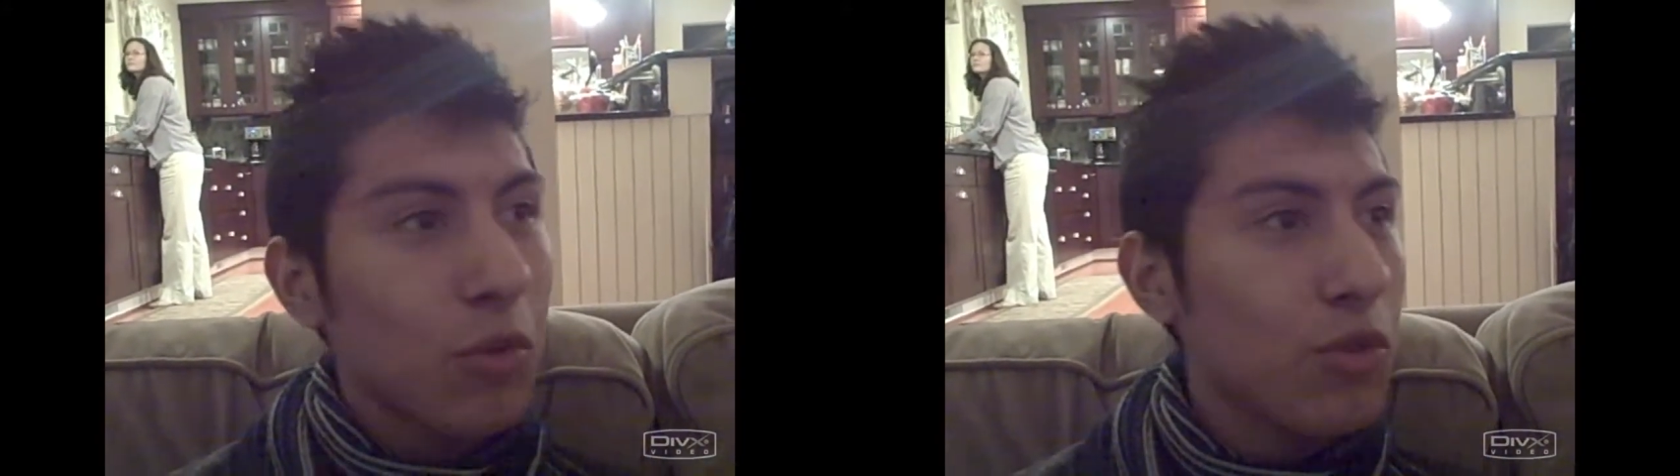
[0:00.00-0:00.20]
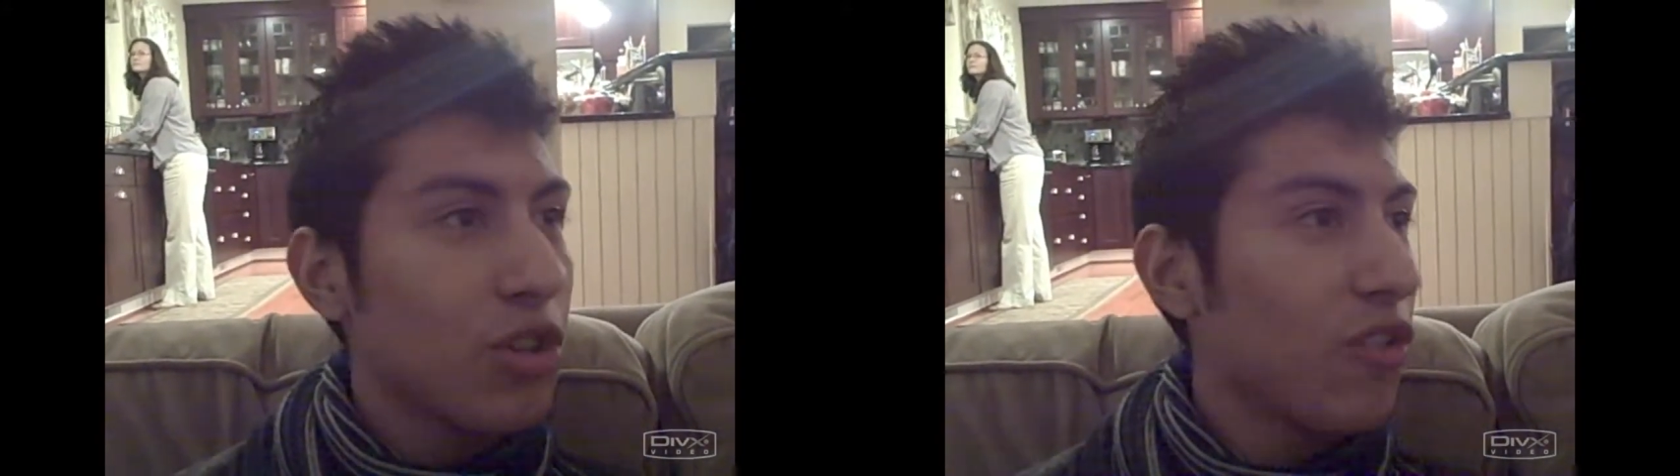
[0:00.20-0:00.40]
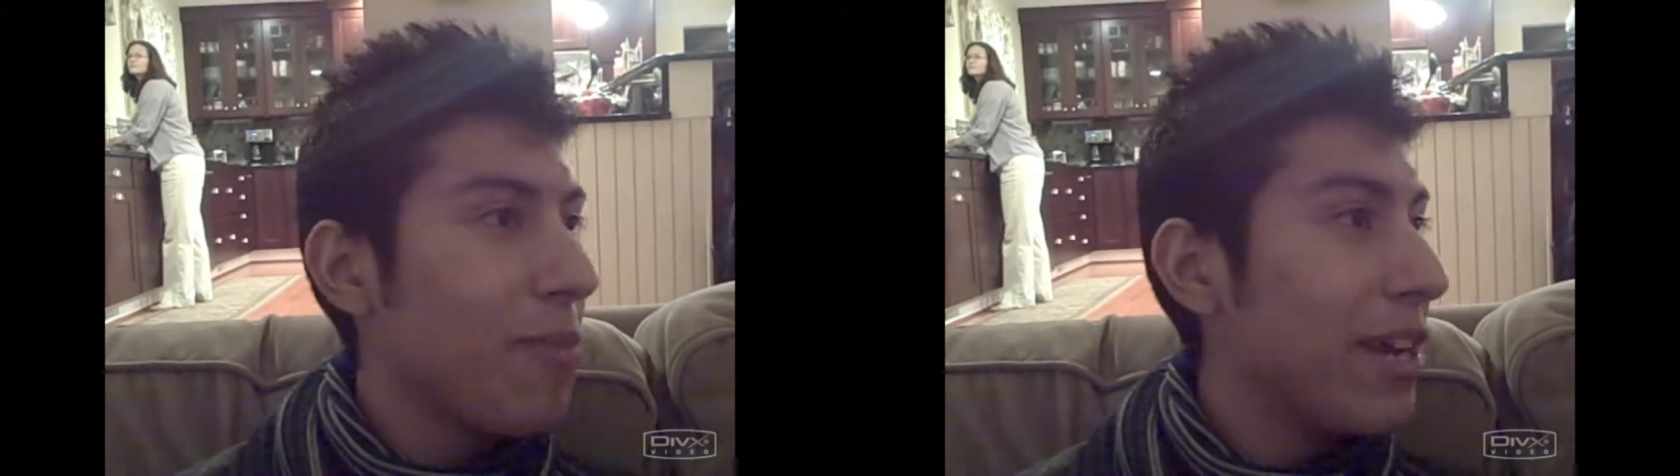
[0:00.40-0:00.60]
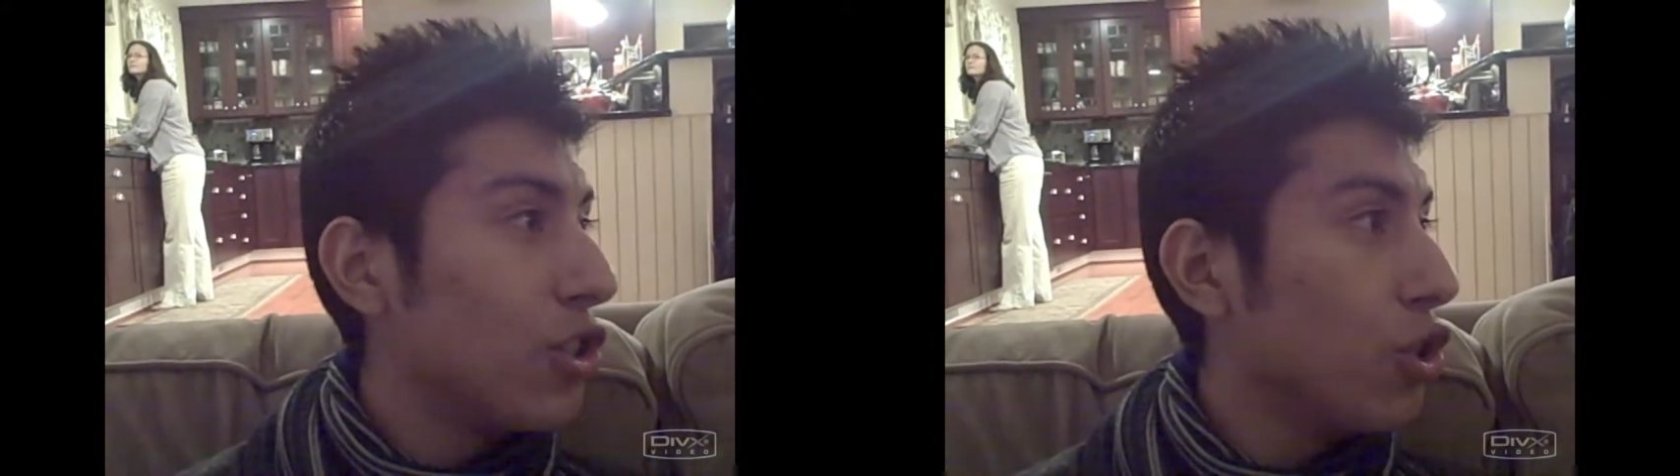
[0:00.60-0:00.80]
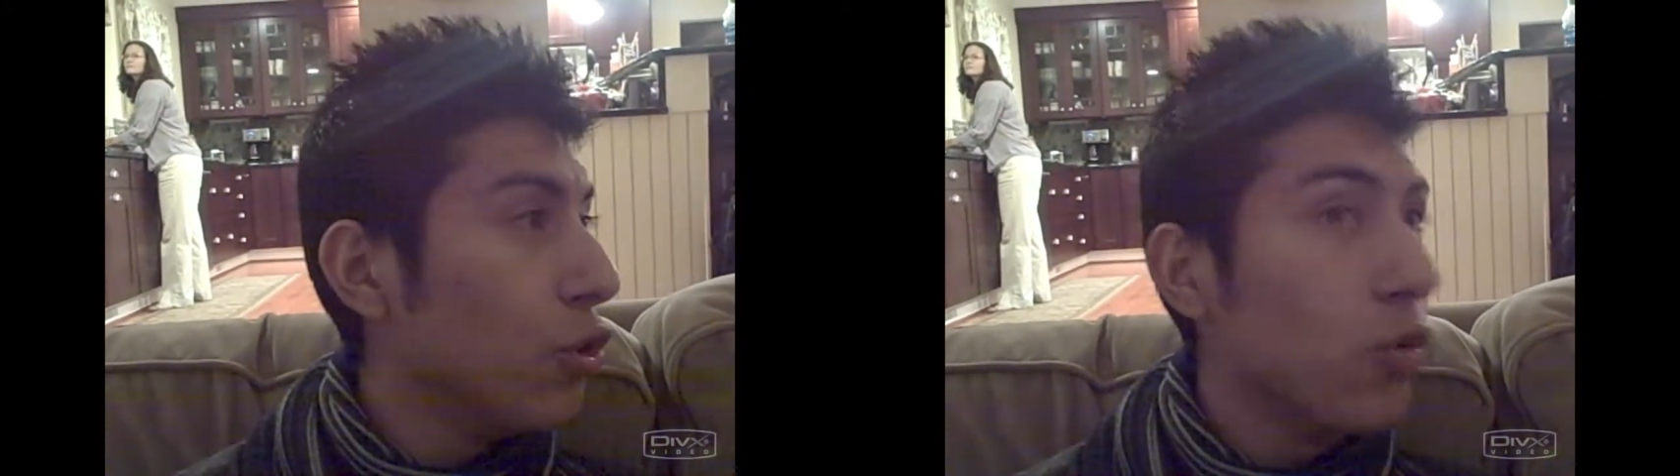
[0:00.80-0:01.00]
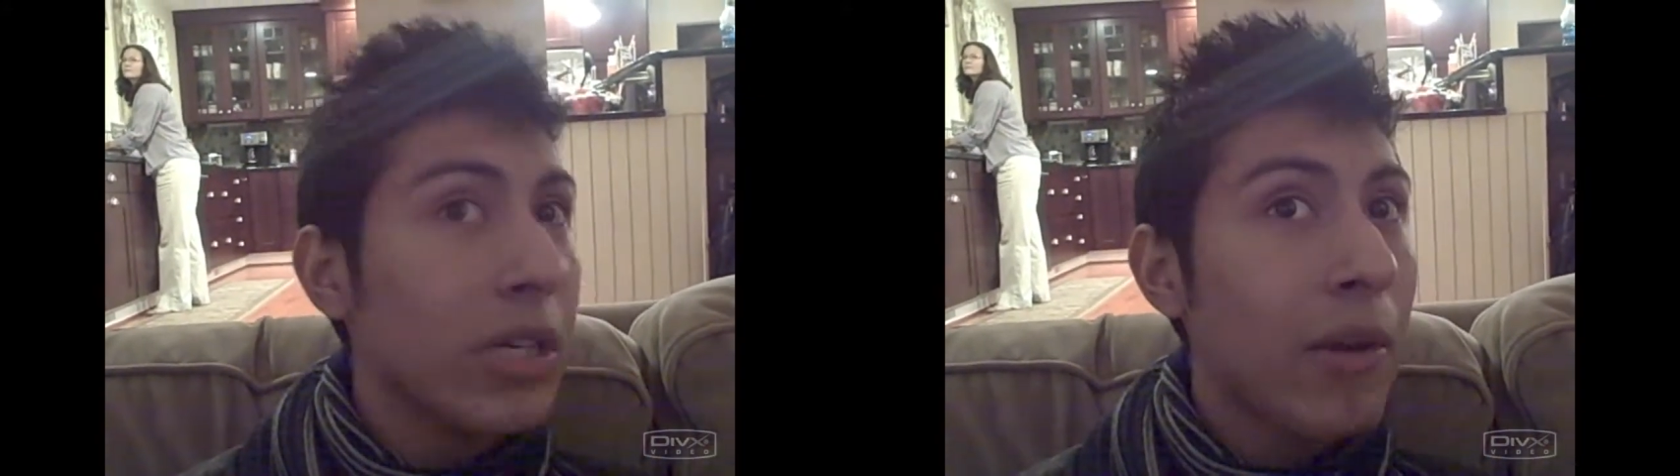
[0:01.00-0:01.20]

no, we should have no, made two.